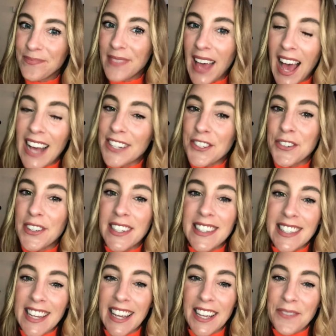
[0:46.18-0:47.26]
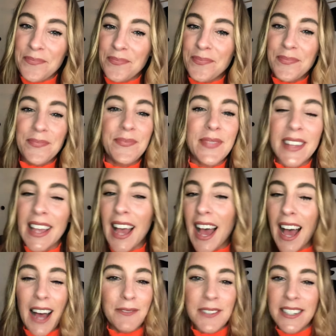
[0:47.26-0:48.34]
As you can see,
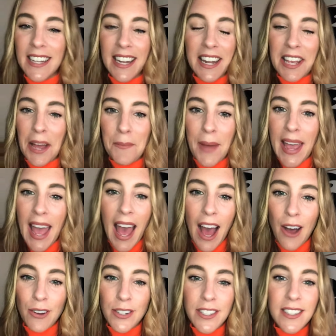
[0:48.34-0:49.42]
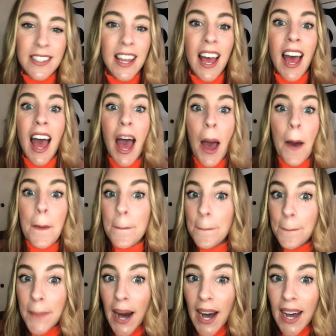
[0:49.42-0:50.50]
I'm sitting at my house.
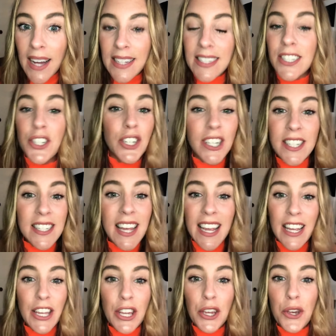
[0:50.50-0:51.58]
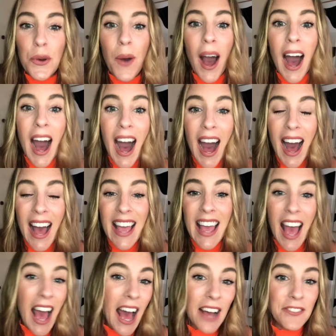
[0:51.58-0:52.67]
But just like you, I
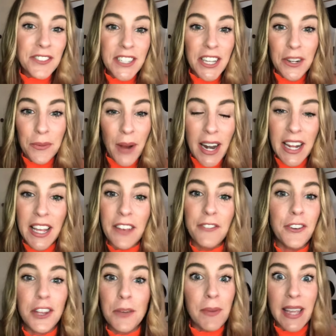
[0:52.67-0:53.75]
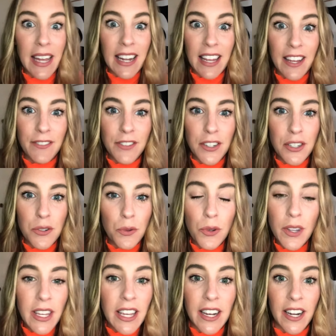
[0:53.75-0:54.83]
have to get ready for the beginning of the school
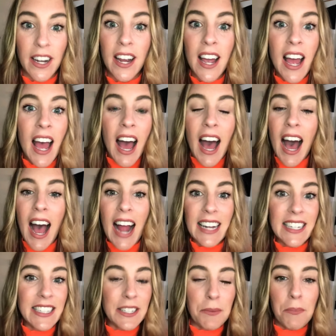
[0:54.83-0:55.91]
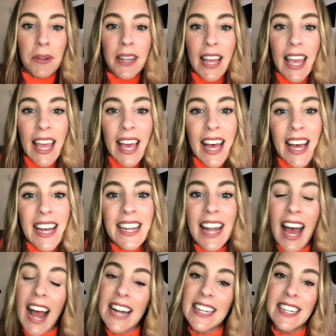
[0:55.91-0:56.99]
year. I need to plan,
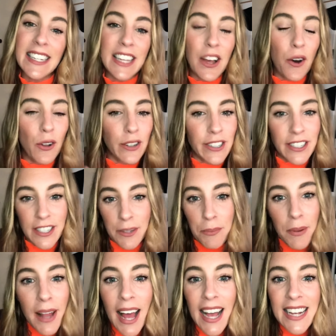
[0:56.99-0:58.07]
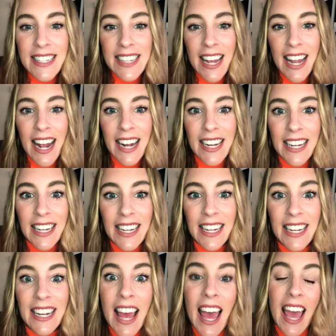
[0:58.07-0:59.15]
I need to get all the supplies that I
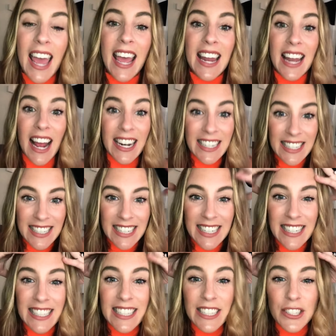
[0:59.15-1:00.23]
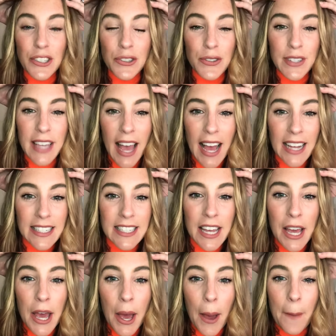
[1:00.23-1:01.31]
need, and I need to get
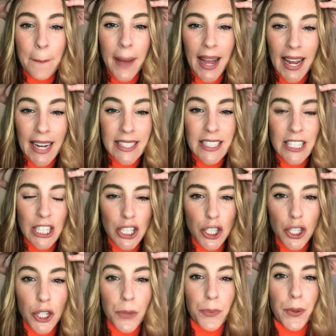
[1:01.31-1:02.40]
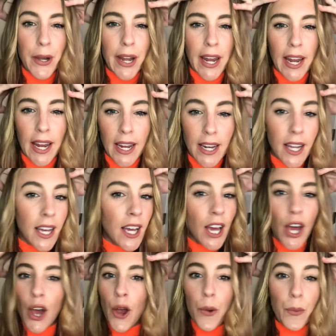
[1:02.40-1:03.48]
my teacher brain
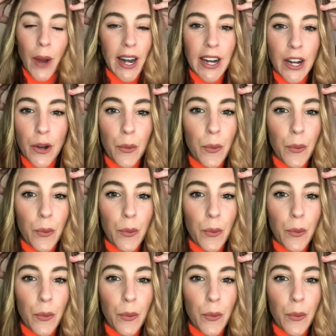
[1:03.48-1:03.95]
ready to